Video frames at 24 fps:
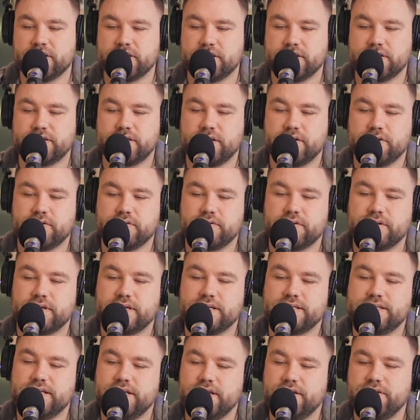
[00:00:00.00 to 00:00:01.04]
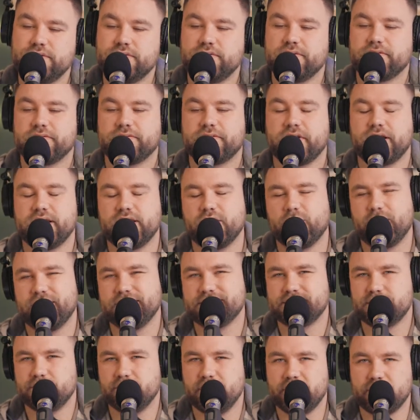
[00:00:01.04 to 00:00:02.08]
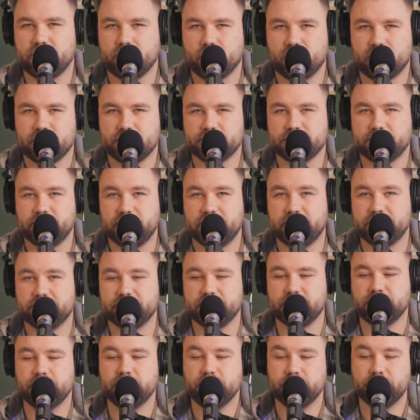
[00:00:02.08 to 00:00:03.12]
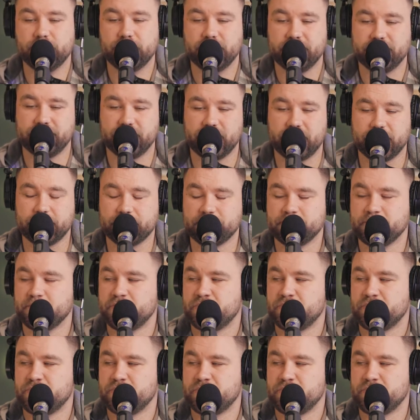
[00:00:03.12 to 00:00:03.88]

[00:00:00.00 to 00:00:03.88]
So continue finding ways to make the world better that you live in.